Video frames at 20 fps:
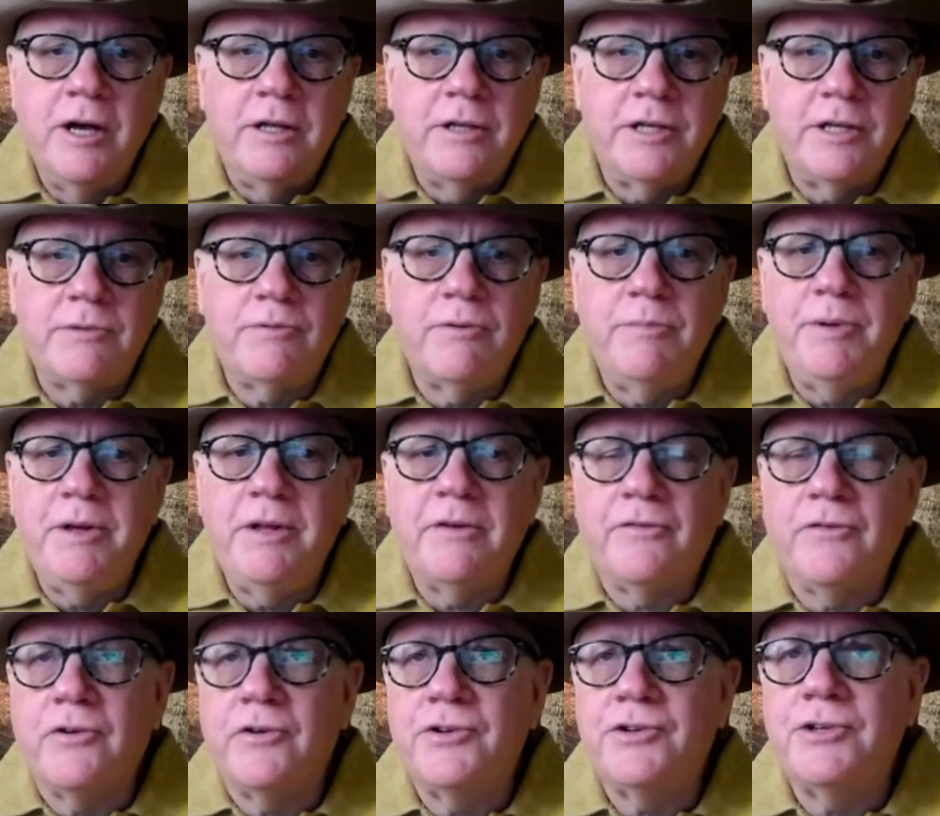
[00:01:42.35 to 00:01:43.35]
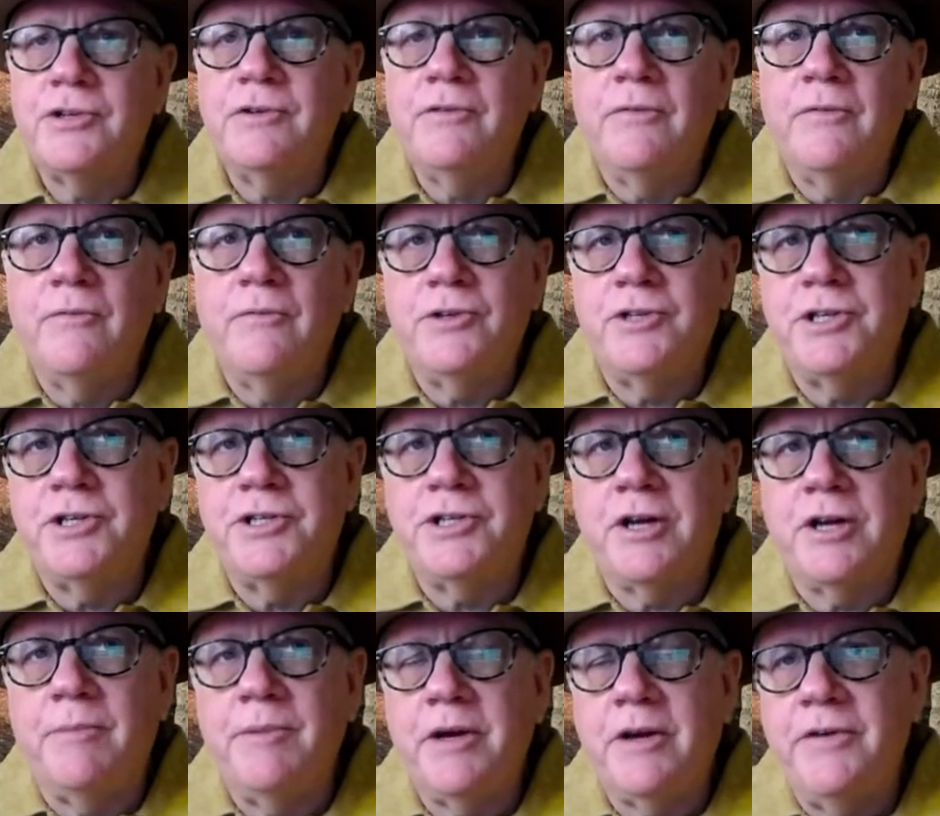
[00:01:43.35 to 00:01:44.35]
This would be the first, which is
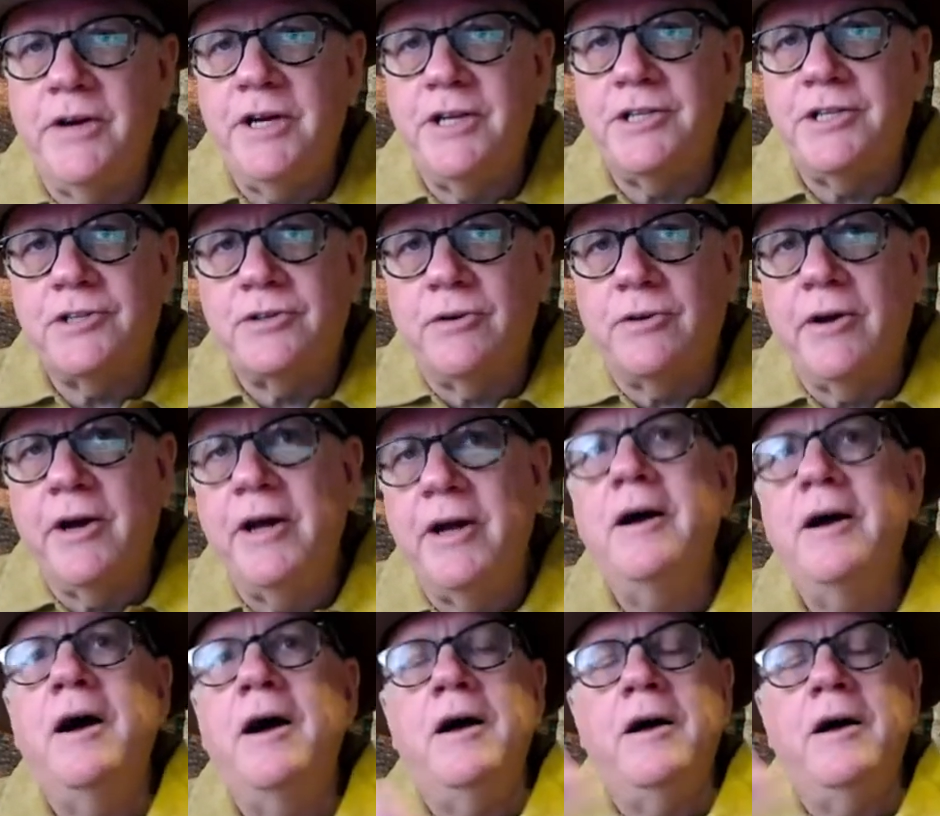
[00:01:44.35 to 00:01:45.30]
coming-of-age story.